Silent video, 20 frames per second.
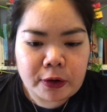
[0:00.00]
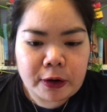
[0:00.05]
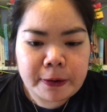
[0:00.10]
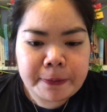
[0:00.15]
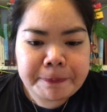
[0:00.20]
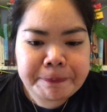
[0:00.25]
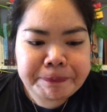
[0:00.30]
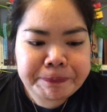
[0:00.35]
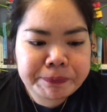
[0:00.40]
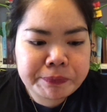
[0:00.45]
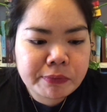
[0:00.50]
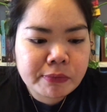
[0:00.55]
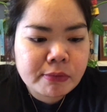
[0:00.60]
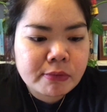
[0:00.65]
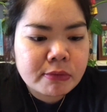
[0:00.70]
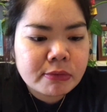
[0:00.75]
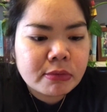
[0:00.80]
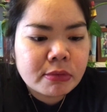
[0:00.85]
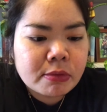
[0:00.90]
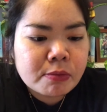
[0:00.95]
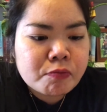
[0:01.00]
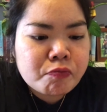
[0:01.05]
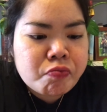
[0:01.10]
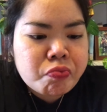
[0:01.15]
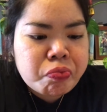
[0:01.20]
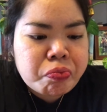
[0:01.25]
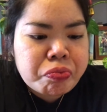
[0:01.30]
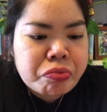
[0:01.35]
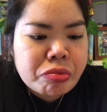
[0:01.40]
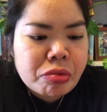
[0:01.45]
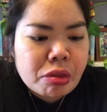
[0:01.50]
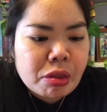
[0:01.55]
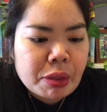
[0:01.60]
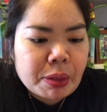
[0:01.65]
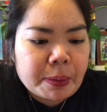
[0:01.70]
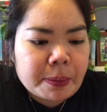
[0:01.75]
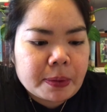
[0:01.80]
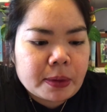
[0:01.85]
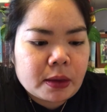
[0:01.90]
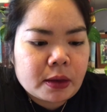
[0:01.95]
that uses seaweed,
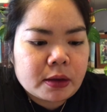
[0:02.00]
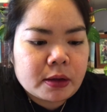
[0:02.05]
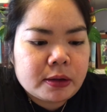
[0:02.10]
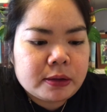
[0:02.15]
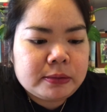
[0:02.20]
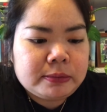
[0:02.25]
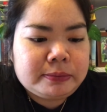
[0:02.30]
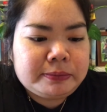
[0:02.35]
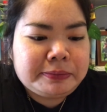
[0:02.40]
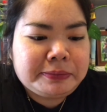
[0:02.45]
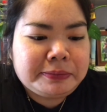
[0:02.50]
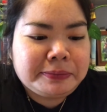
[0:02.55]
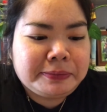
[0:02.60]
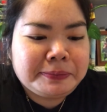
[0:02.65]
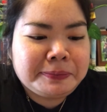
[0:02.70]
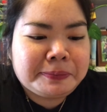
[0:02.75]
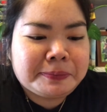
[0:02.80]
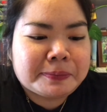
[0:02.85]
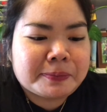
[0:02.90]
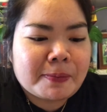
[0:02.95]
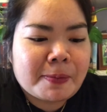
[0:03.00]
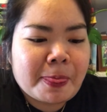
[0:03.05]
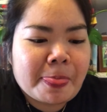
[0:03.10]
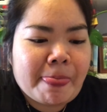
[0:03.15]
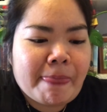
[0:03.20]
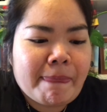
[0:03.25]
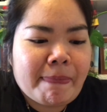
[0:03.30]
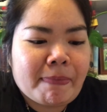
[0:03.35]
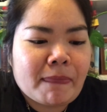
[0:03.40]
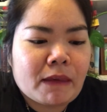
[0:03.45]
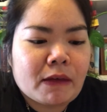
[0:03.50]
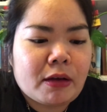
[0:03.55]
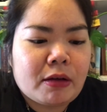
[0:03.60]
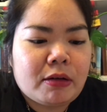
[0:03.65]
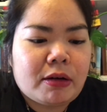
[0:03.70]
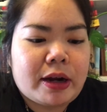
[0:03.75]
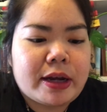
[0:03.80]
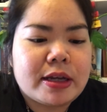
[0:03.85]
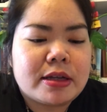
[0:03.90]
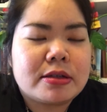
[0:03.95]
which I want to make with the rest of the rice cakes. All
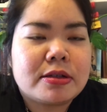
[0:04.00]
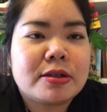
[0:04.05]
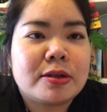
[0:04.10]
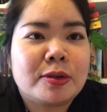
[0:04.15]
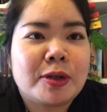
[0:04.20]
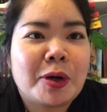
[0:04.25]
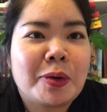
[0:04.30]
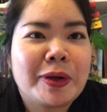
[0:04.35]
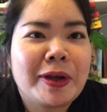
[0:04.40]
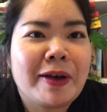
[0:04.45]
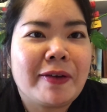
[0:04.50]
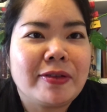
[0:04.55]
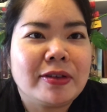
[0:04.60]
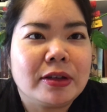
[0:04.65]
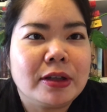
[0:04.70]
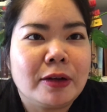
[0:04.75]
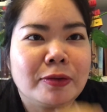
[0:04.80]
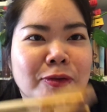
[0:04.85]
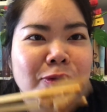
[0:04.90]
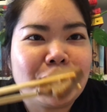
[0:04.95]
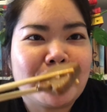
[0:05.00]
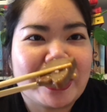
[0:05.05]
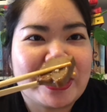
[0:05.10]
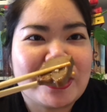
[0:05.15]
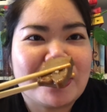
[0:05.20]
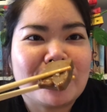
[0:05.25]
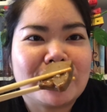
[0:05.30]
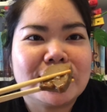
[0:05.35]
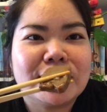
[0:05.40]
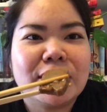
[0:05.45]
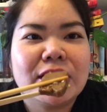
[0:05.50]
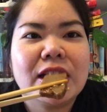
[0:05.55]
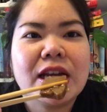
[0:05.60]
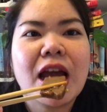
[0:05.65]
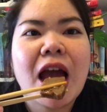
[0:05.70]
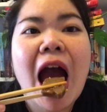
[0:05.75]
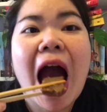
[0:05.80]
right, so now we have the leftover acorn jelly.